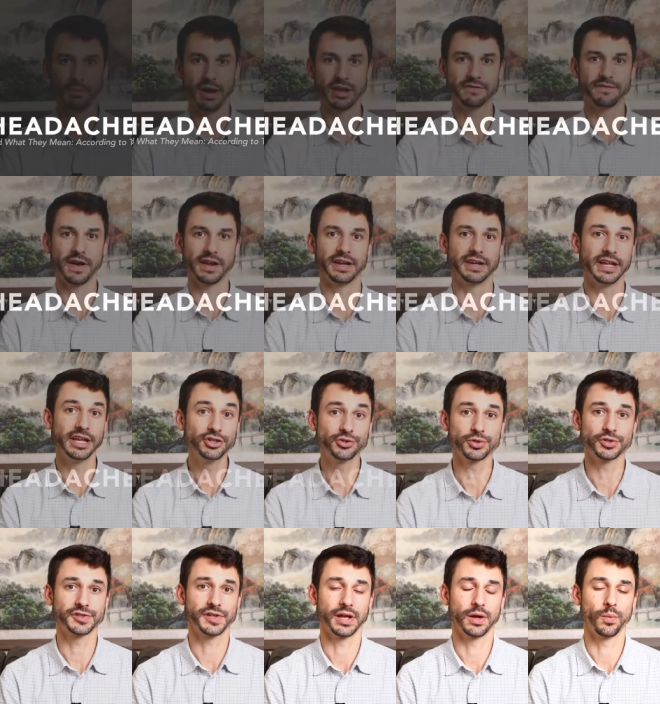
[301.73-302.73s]
might find it
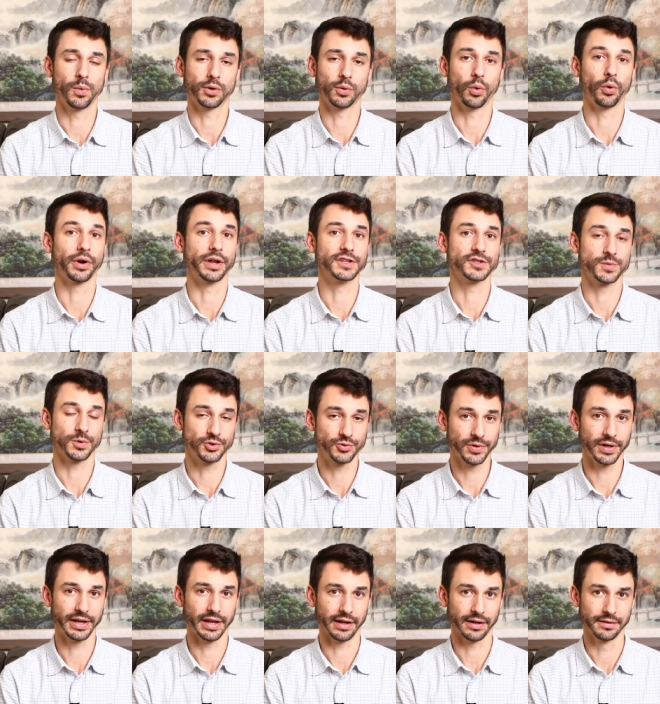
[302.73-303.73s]
interesting what organs we're
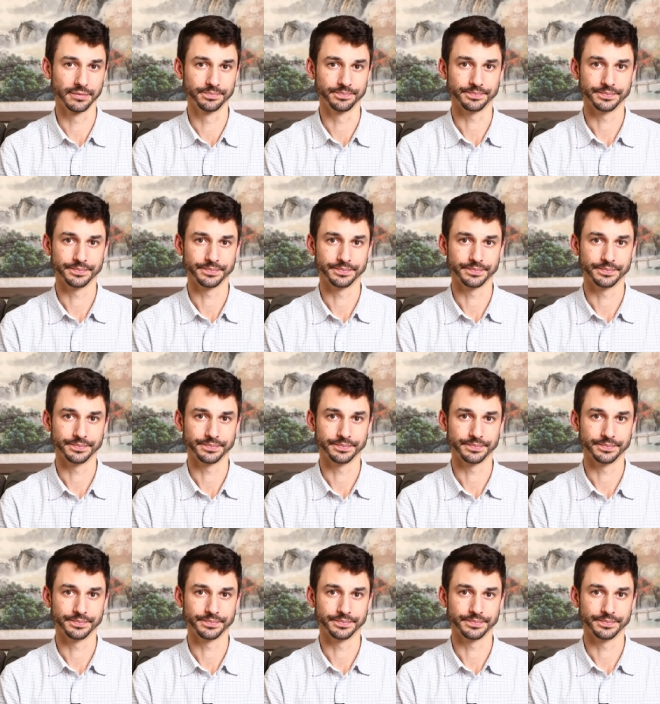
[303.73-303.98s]
treating.